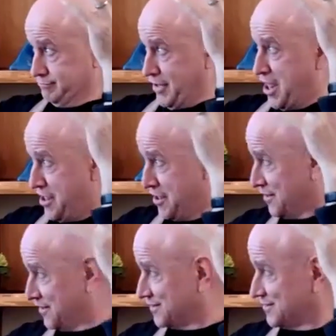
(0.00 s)

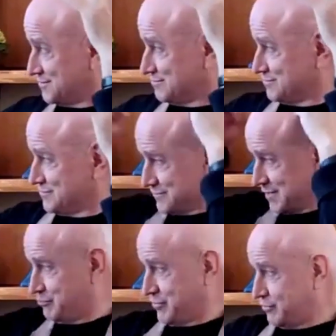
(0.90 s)

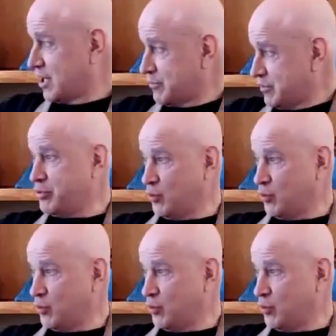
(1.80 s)
I don't mean to